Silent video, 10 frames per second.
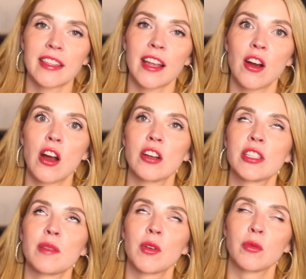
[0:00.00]
there are
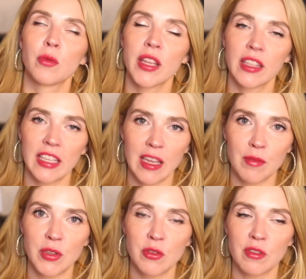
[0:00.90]
some really
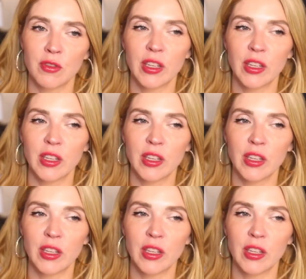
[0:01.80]
beautiful,